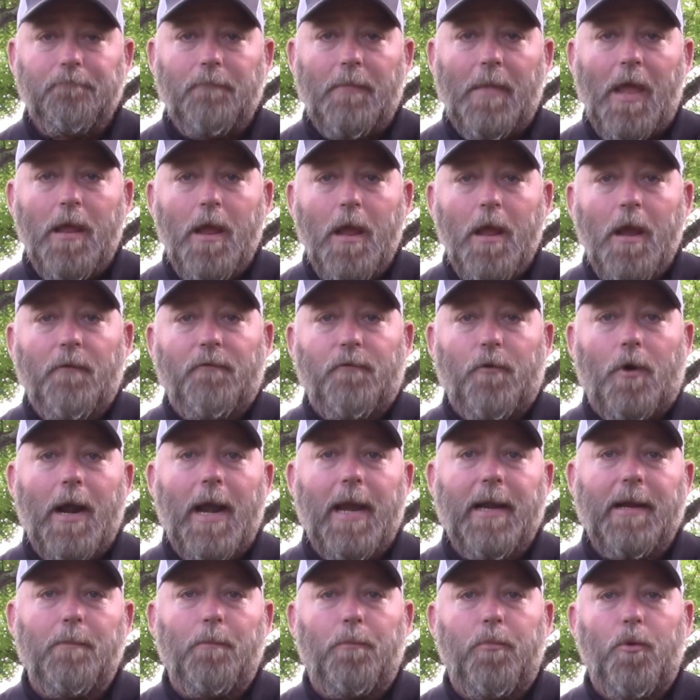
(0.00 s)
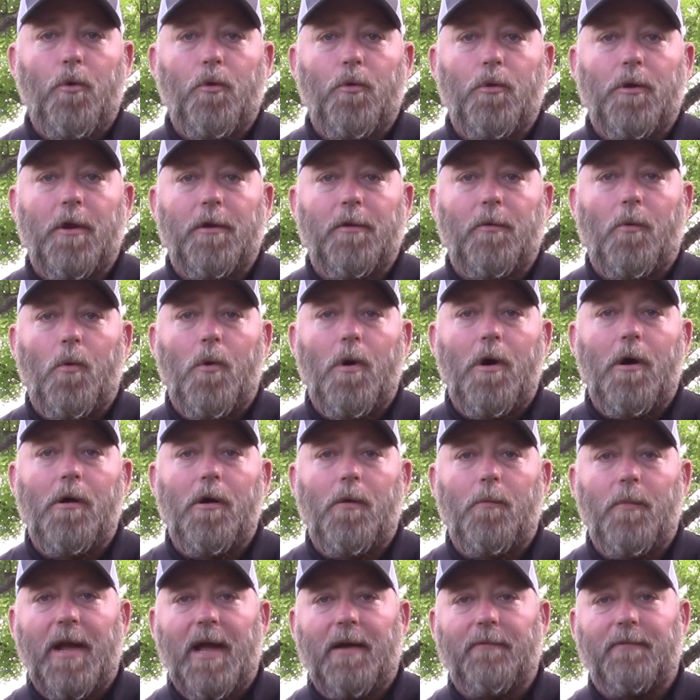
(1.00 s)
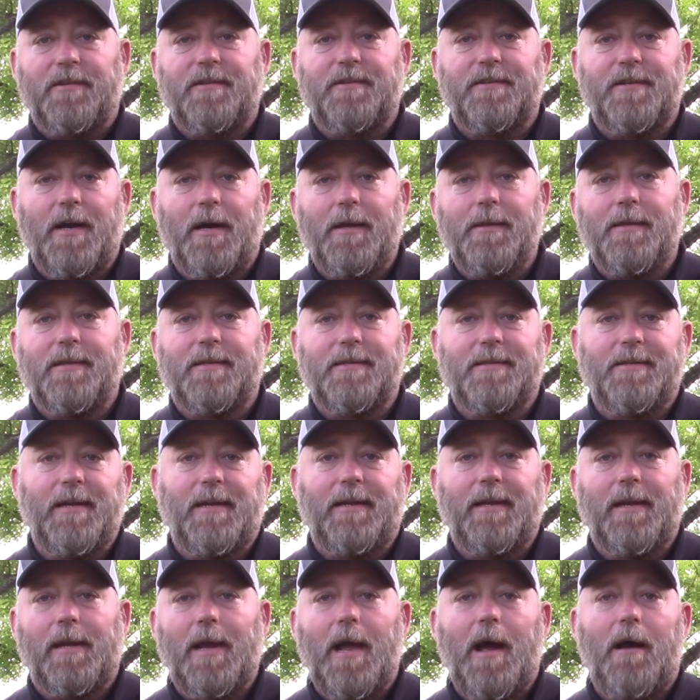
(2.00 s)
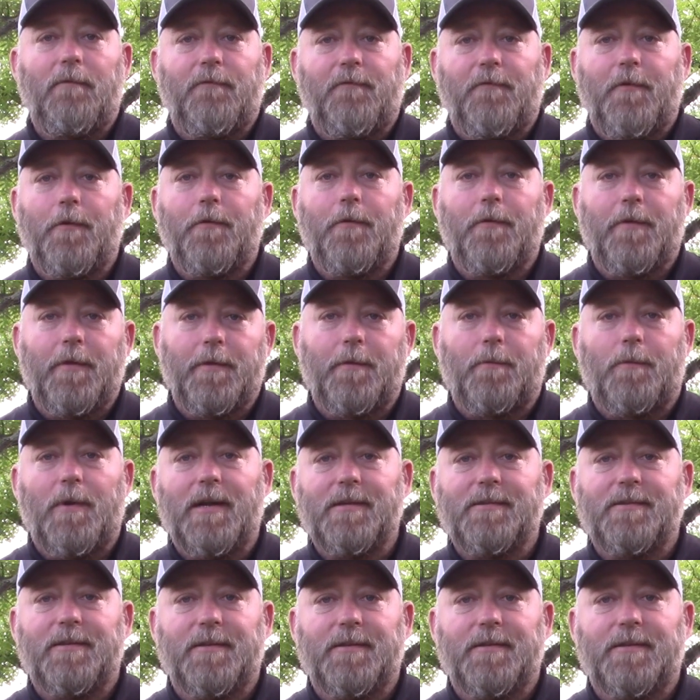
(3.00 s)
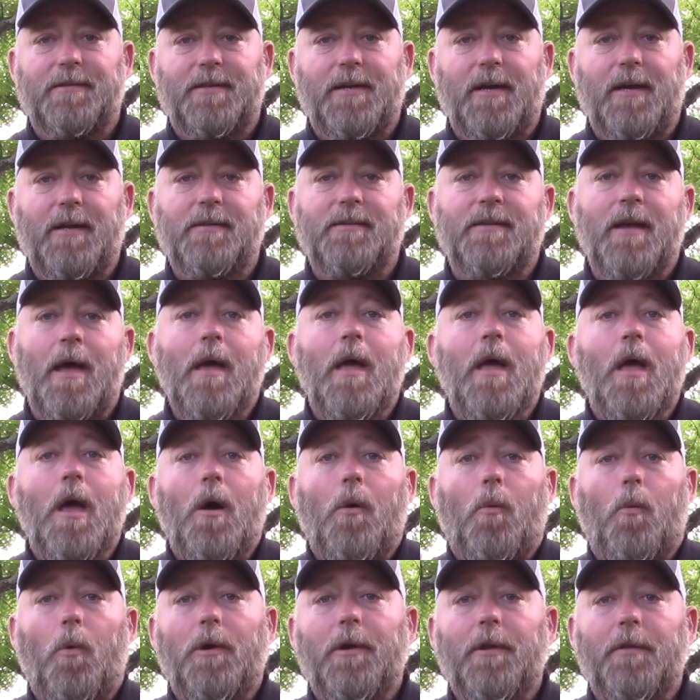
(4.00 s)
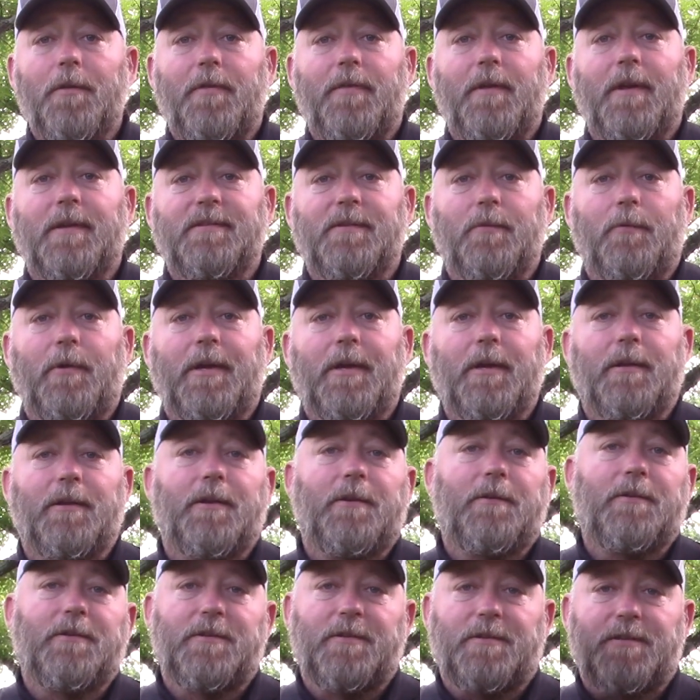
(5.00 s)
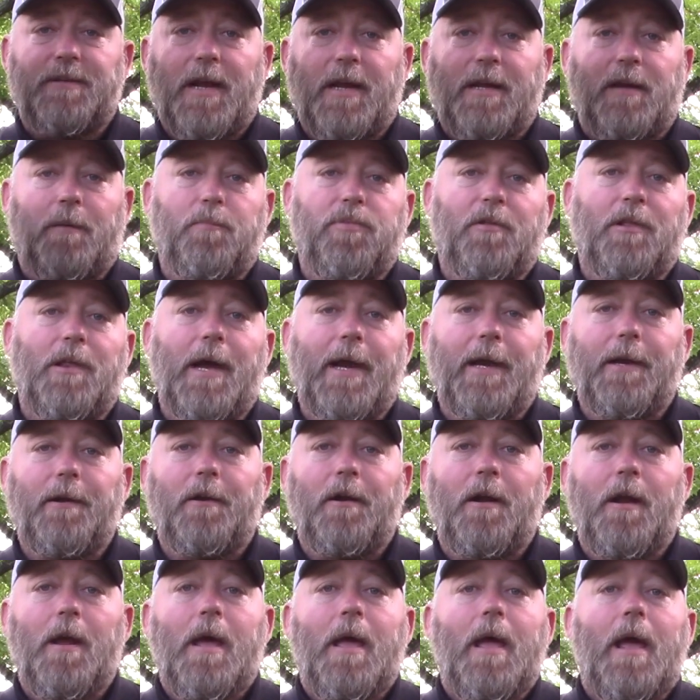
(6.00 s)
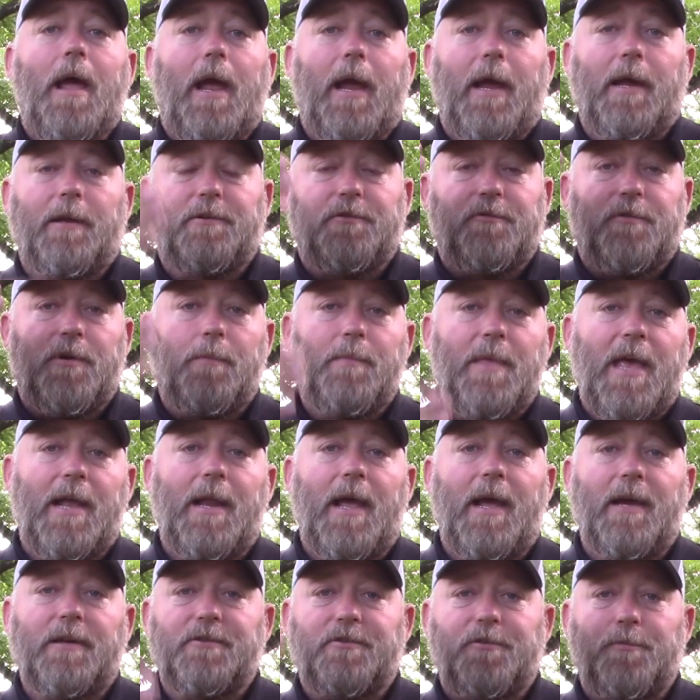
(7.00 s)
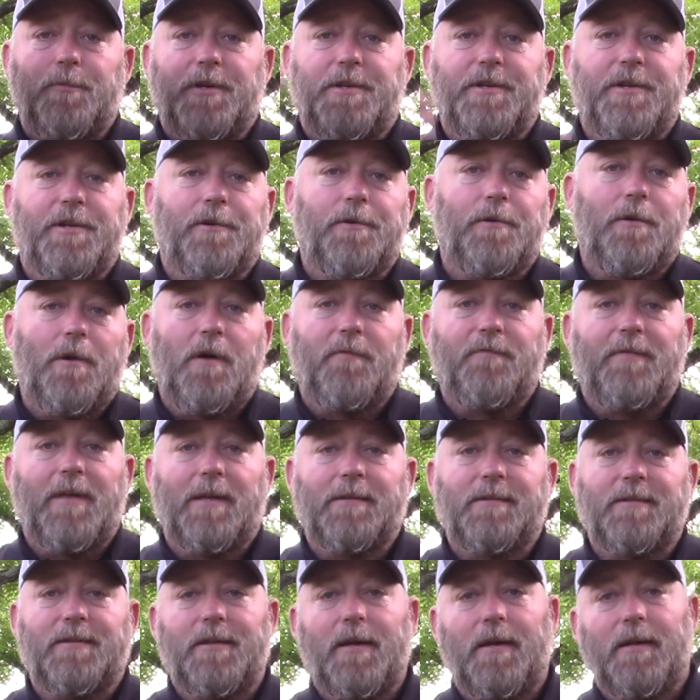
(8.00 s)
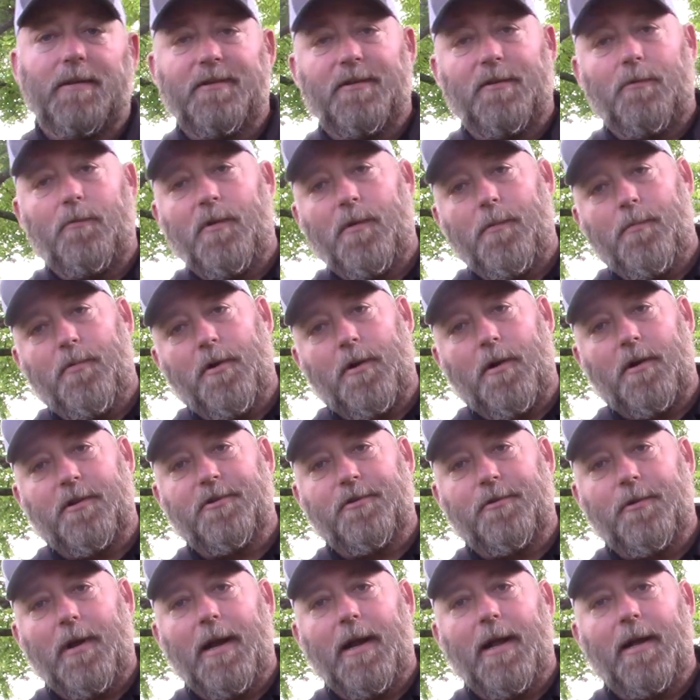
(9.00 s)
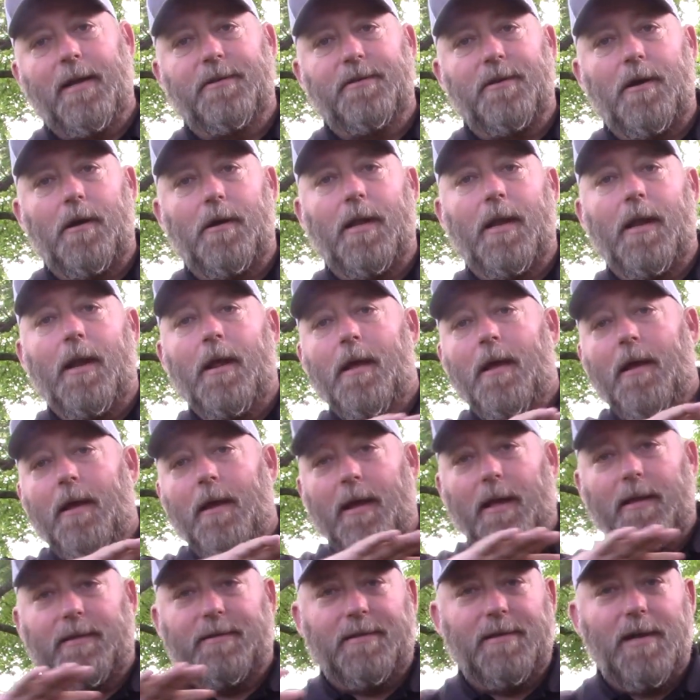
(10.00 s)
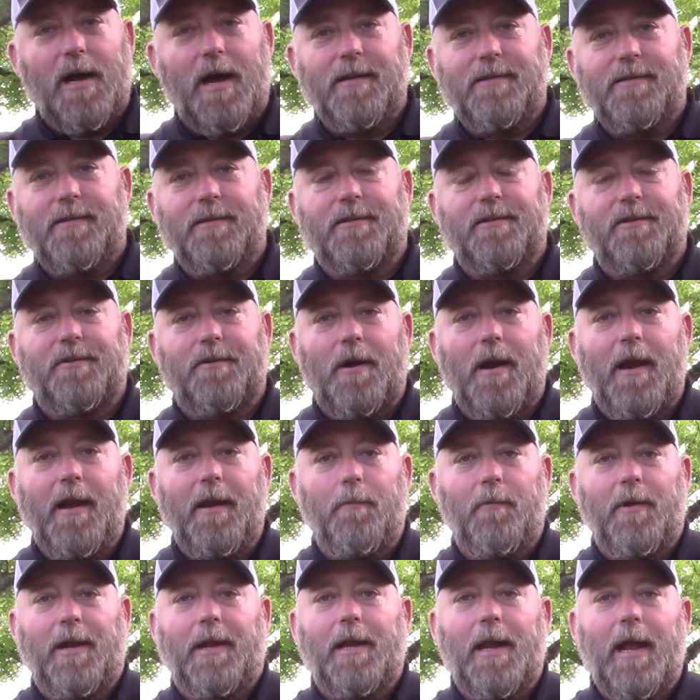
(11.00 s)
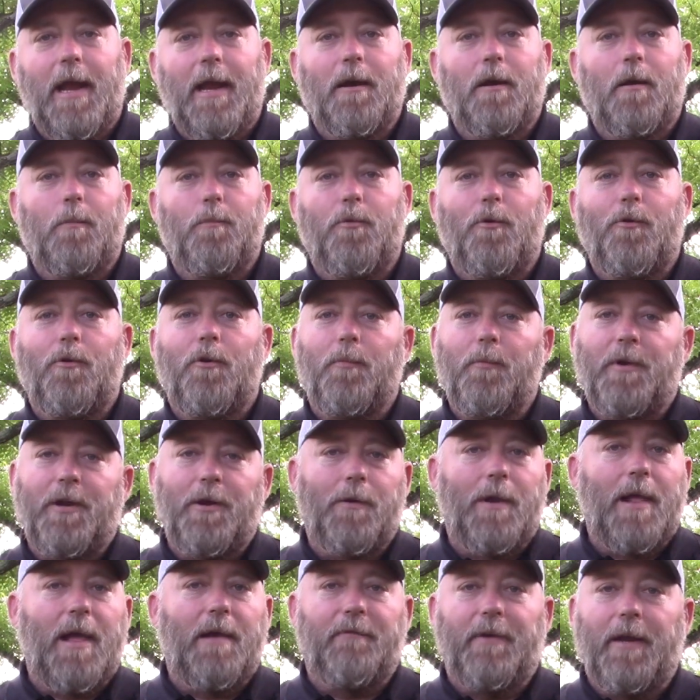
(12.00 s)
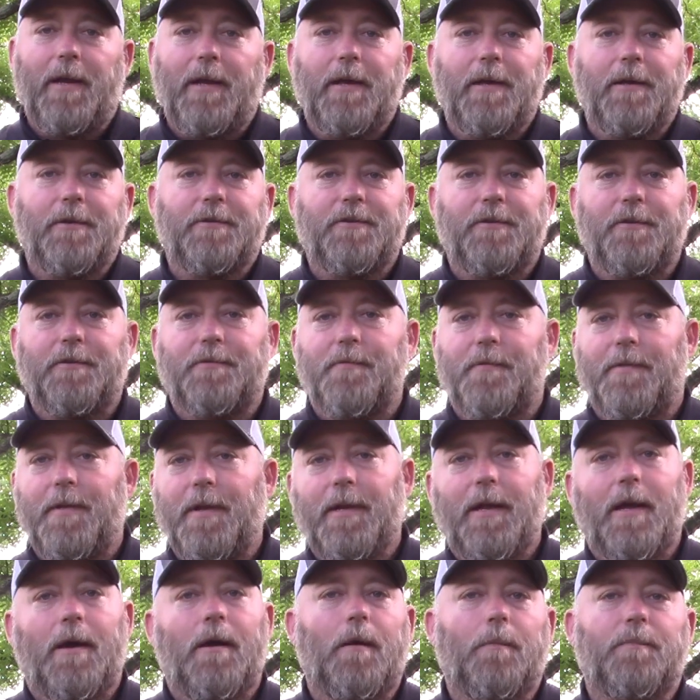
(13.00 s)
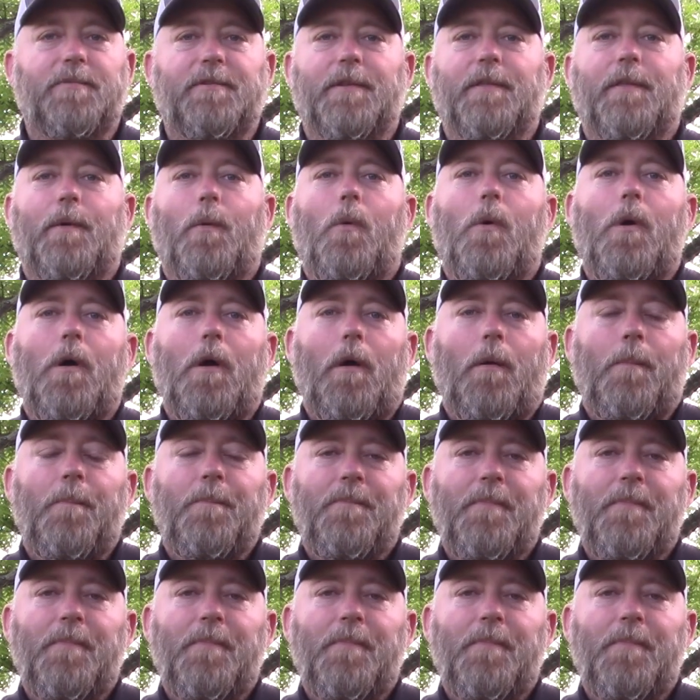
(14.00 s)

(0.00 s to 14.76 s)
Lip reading: If we're hanging board on a wall and we have a stud that's sticking out further than the rest of the studs, one of the things that we can do is just take a planer and trim that extra material off that stud, so when we put our straight edge on it, it's nice and straight and we can hang our board and we don't have any issues with any humps in the wall.